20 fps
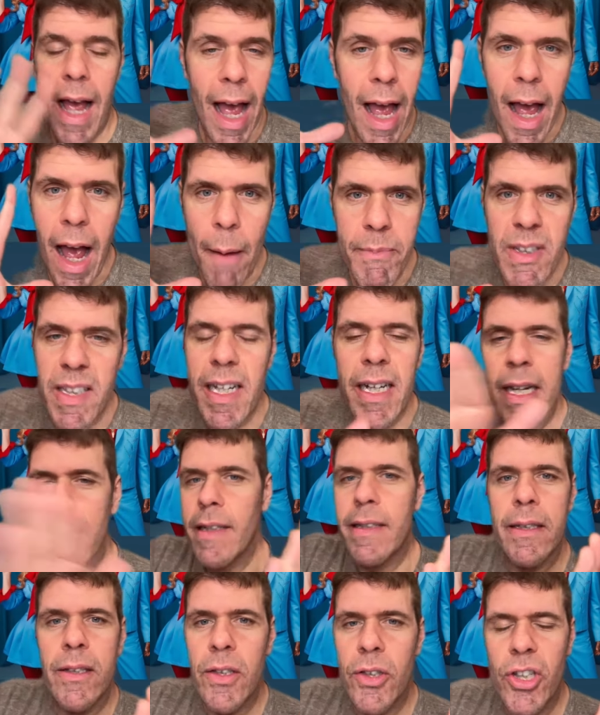I'm just
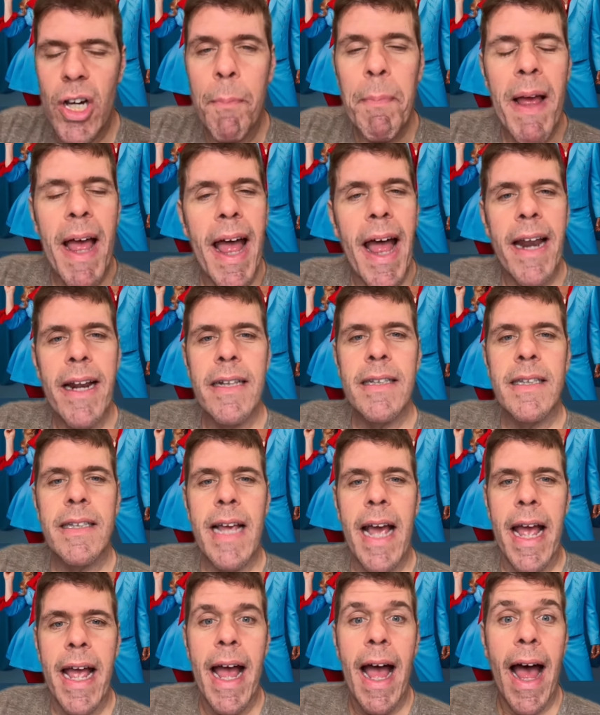gonna jump ahead and
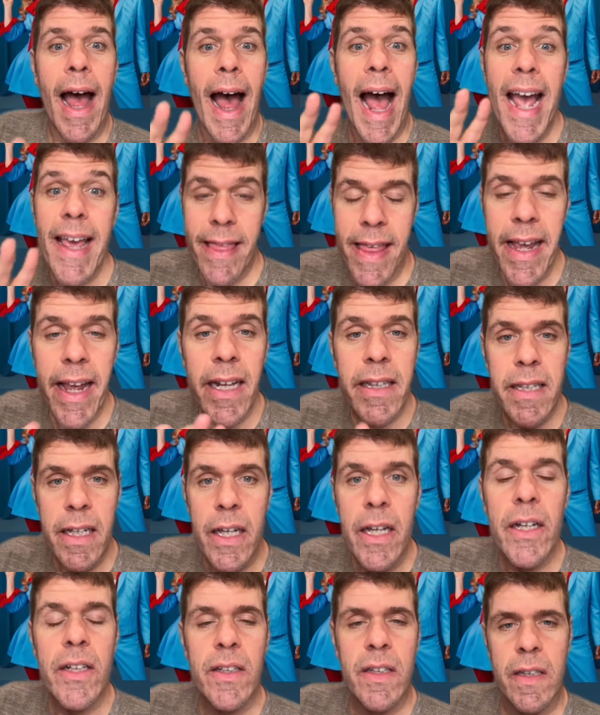say, I think it's a
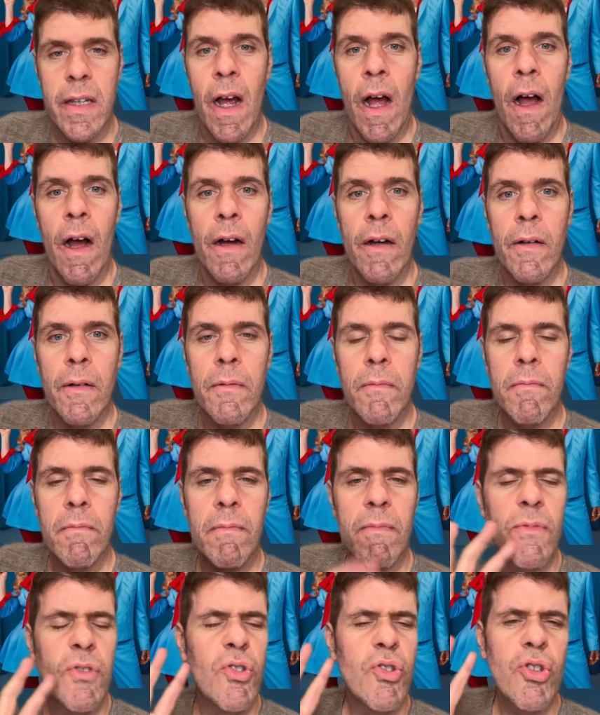good song.
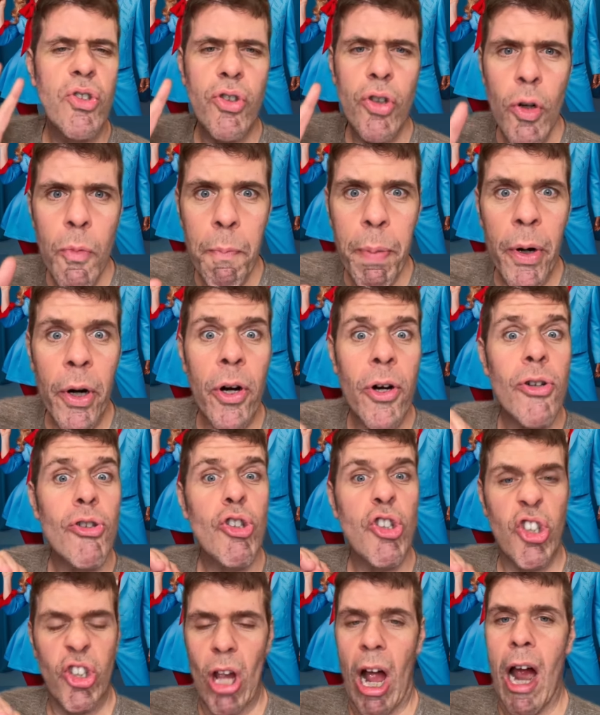Super
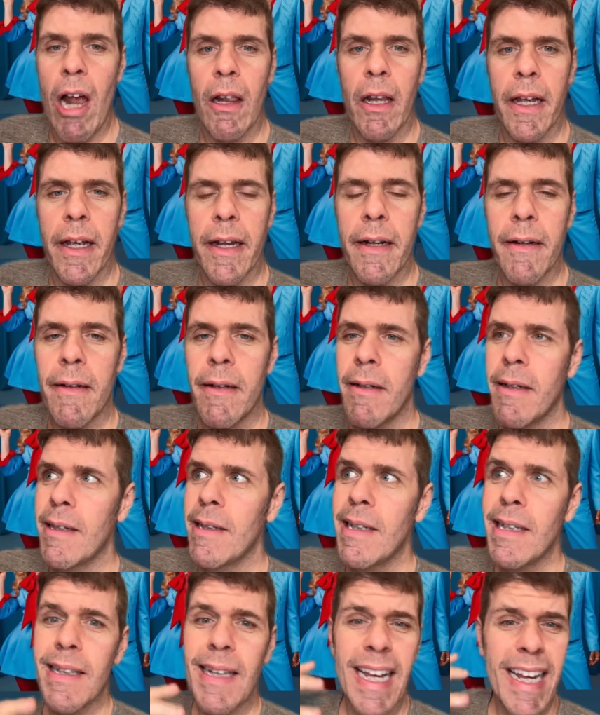solid,
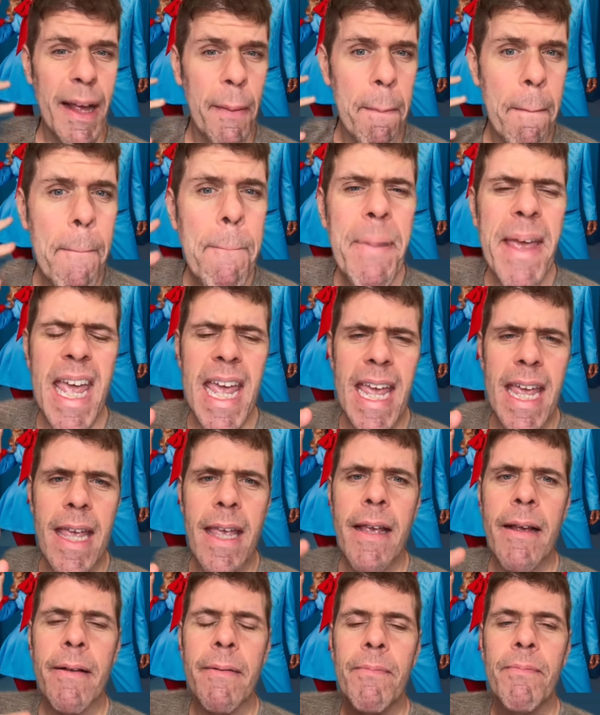like a
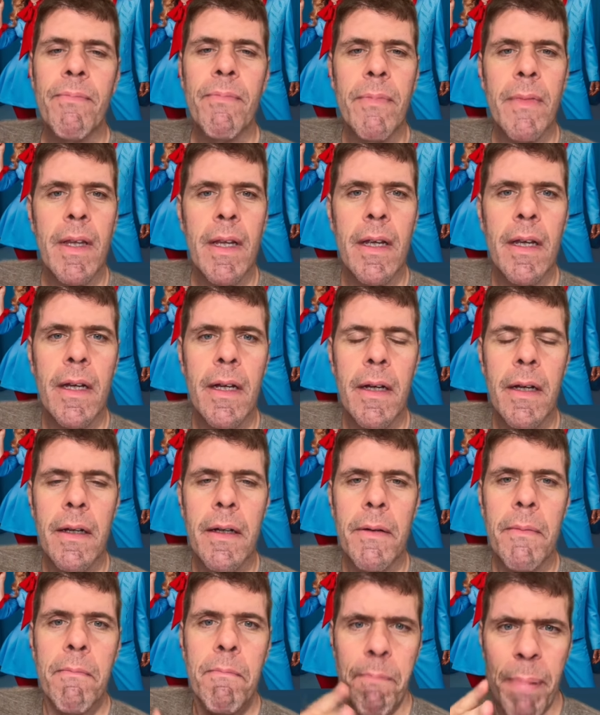B.
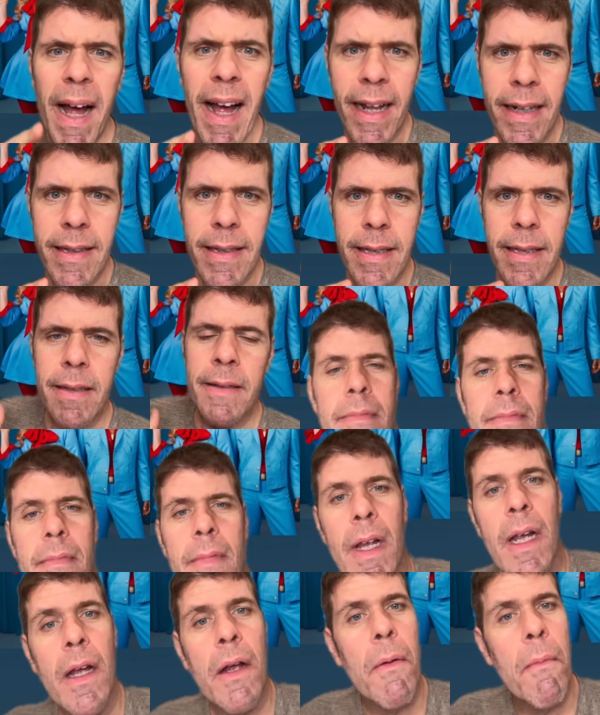But
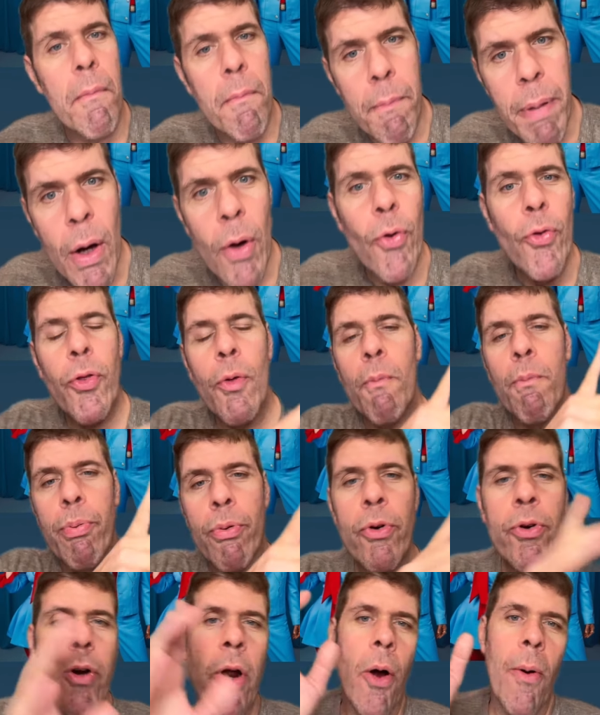both
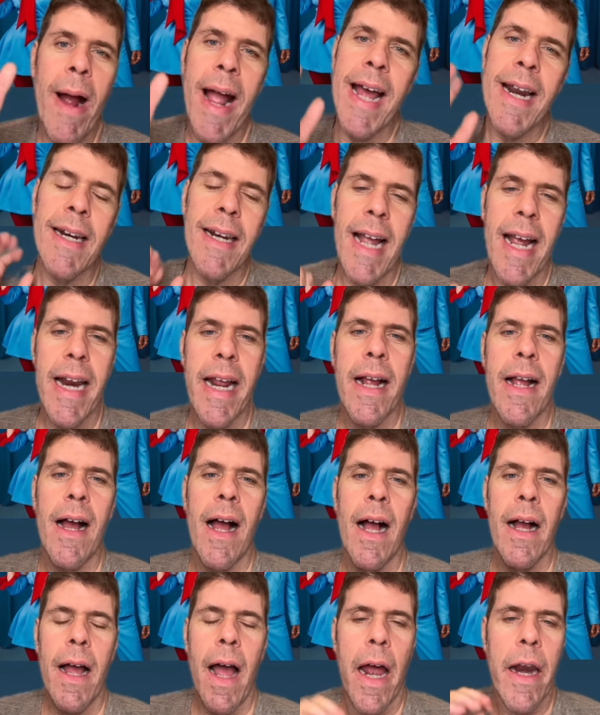Bruno and Lady
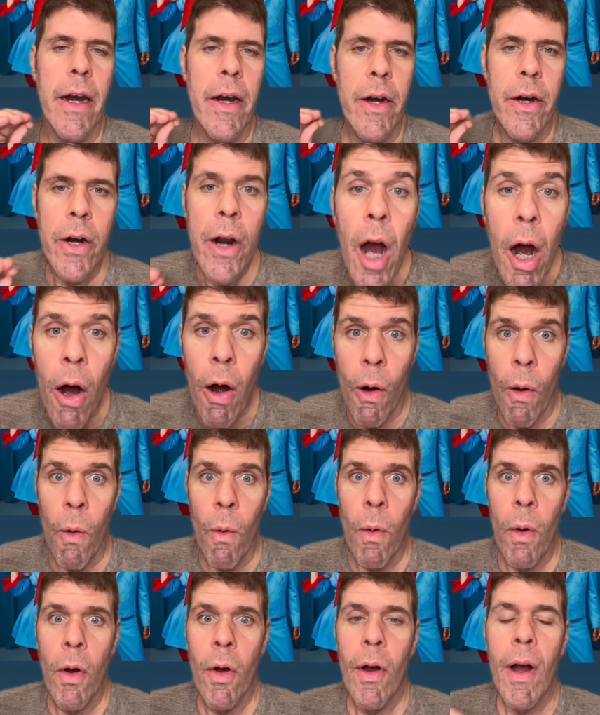Gaga
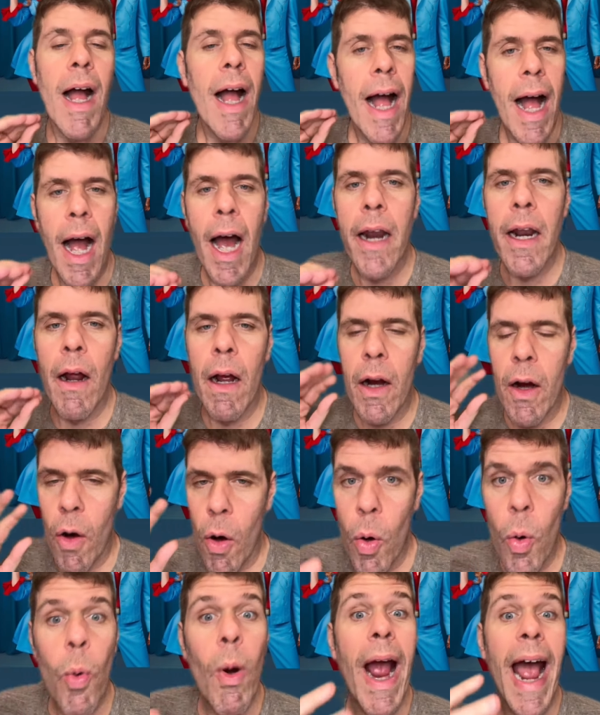know how to
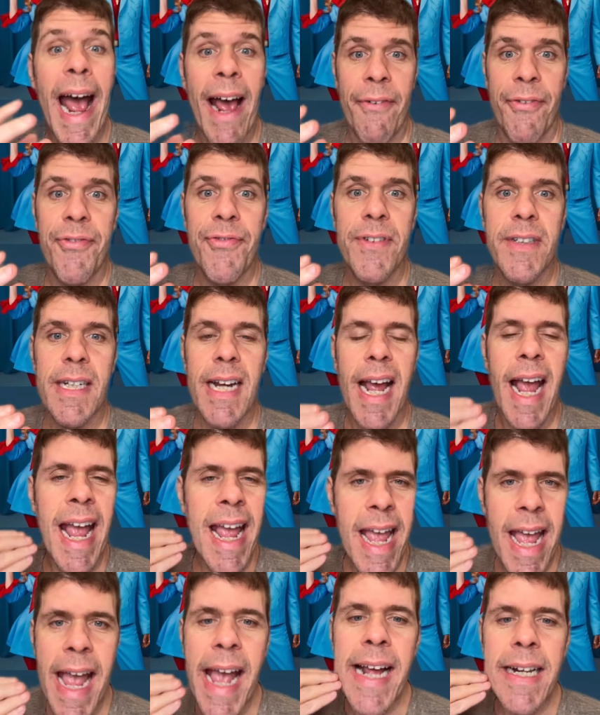craft a
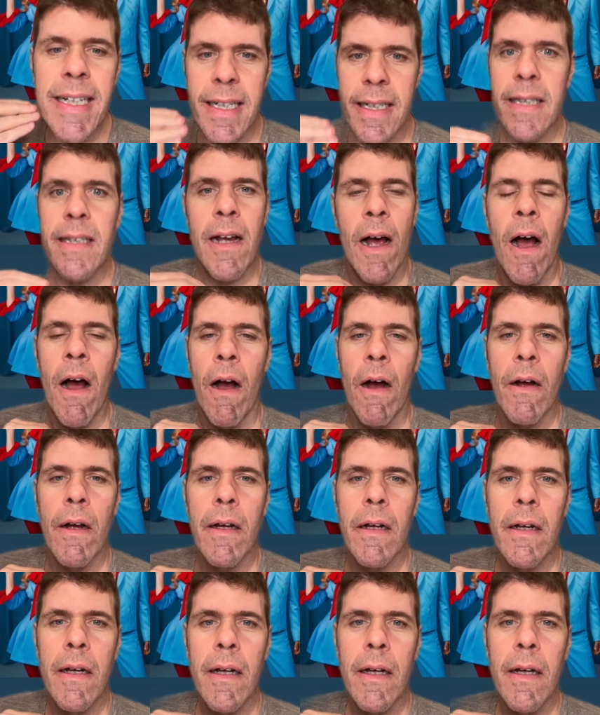hit song.